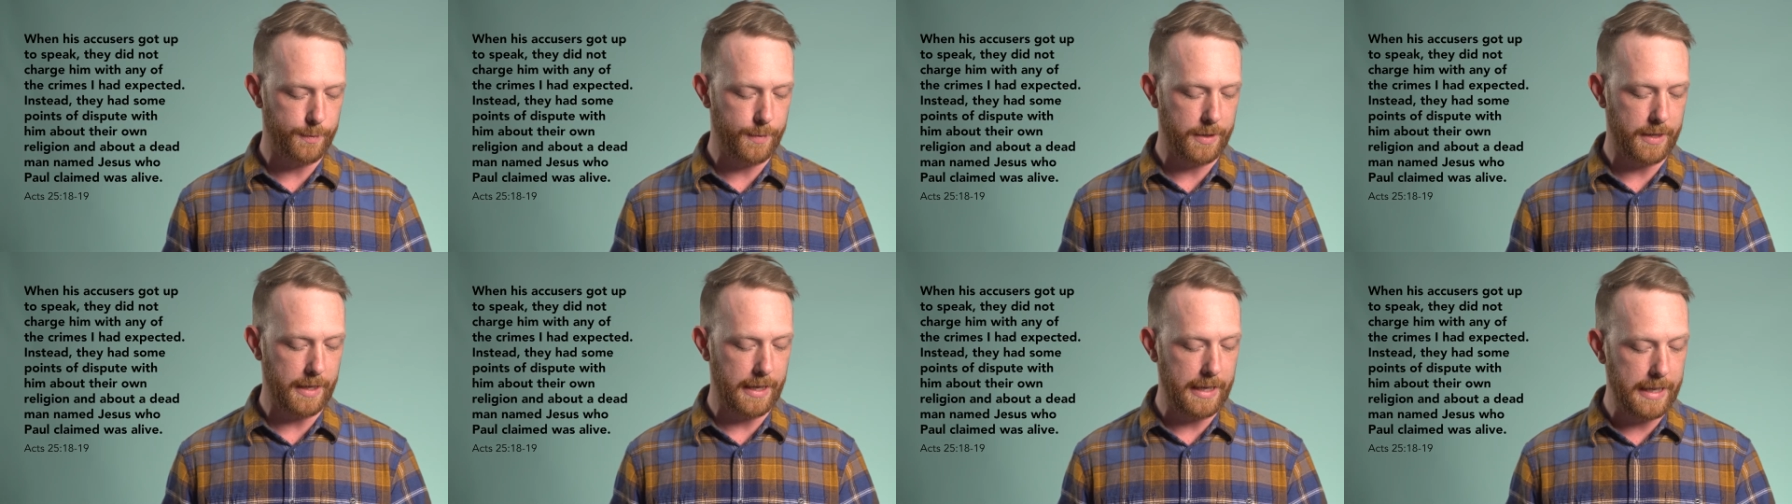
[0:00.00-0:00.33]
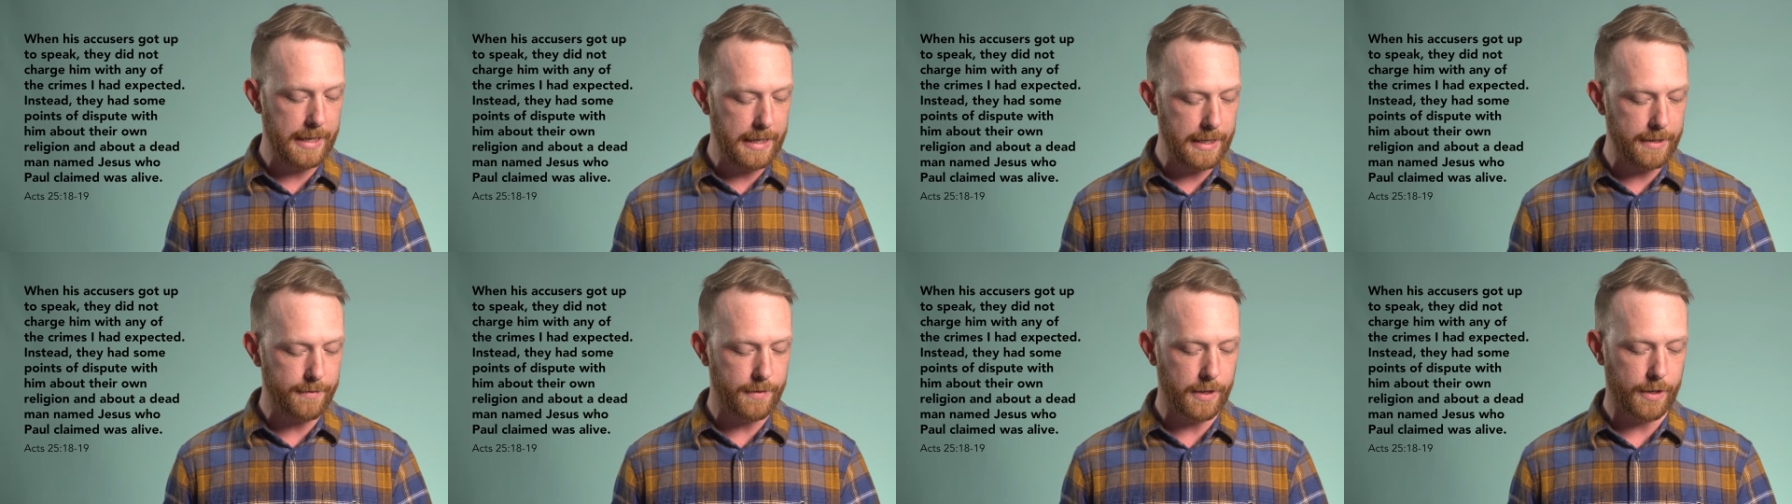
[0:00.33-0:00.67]
him with
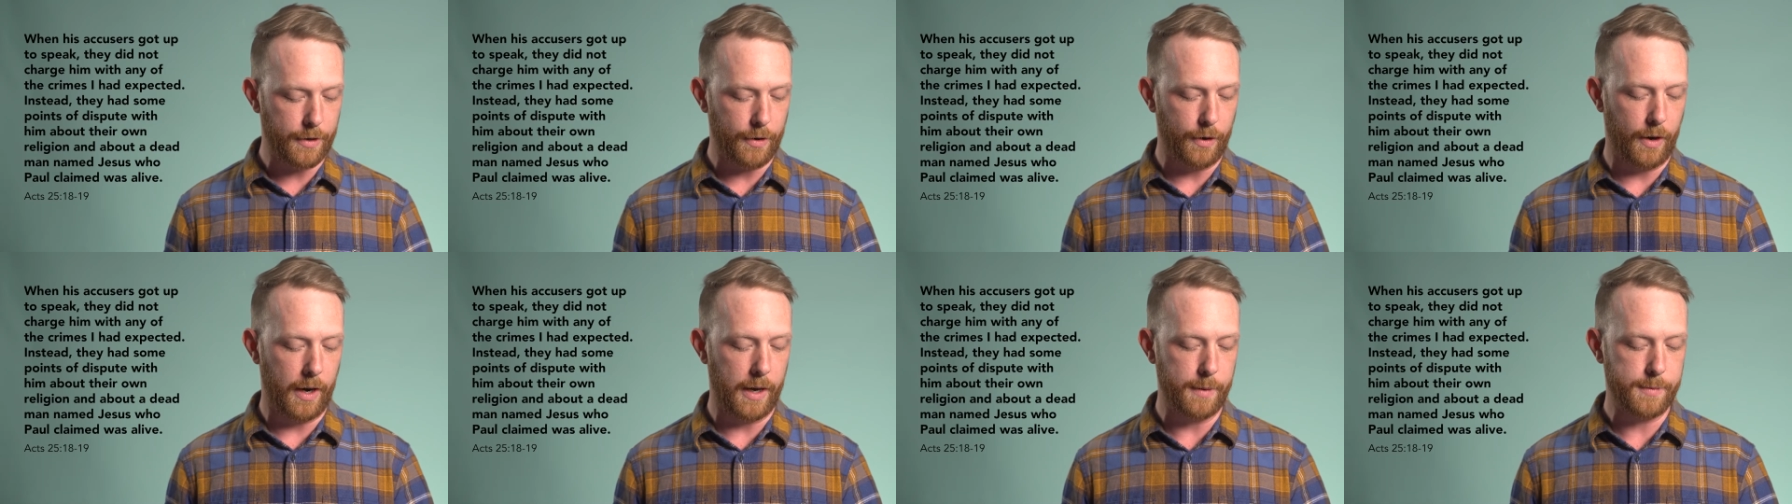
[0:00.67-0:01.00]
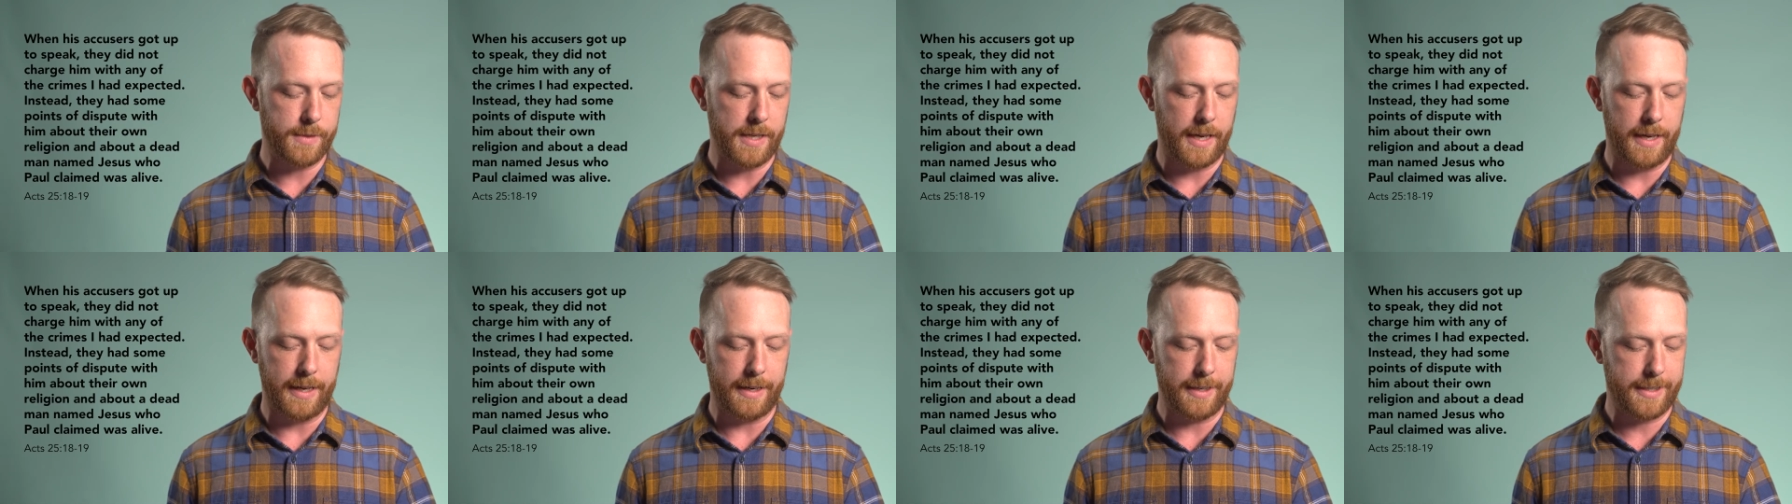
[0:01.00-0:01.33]
any of the
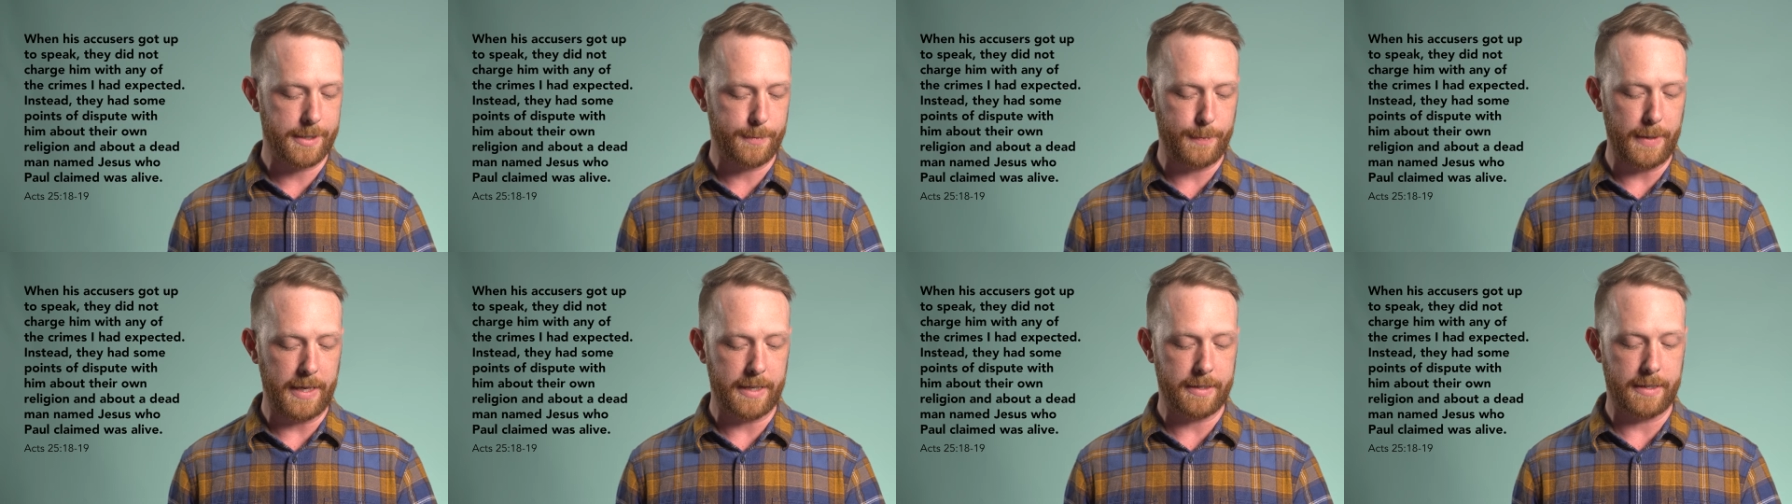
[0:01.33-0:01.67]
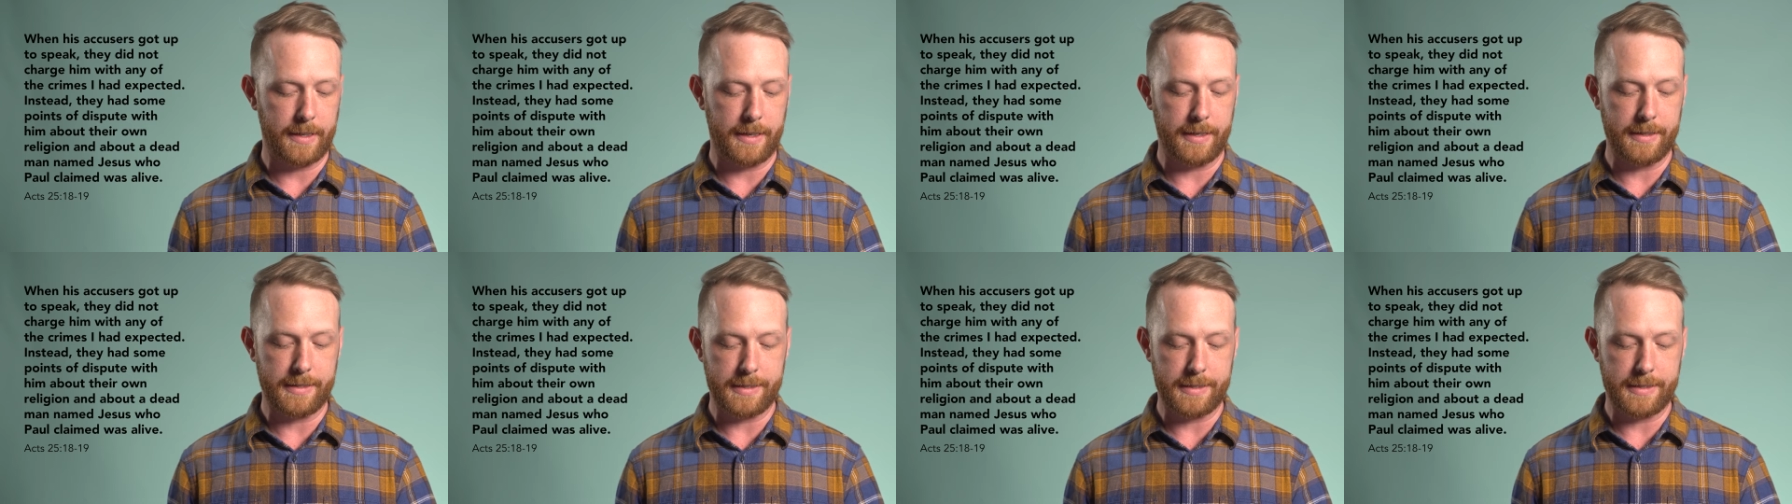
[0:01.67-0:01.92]
crimes I had expected.